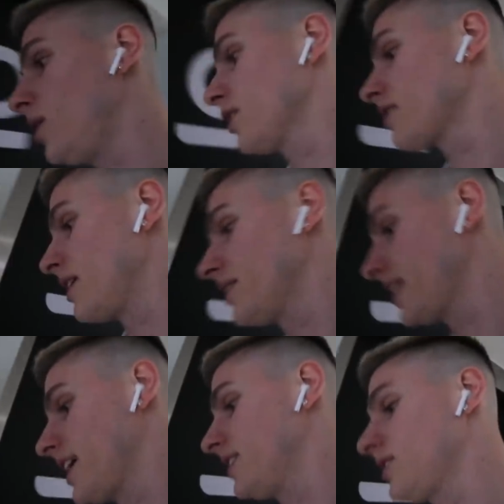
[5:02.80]
walk around
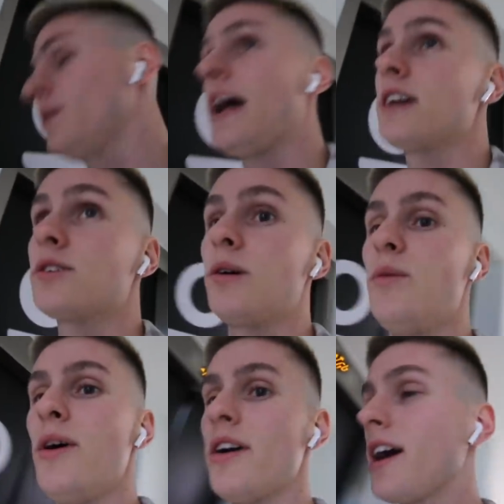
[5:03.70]
here doing
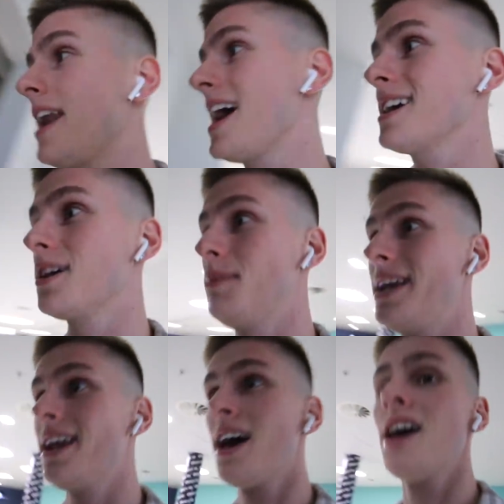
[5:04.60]
actual work, and I come
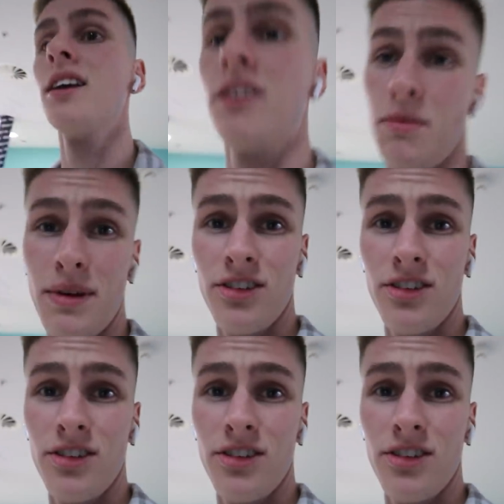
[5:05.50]
in to be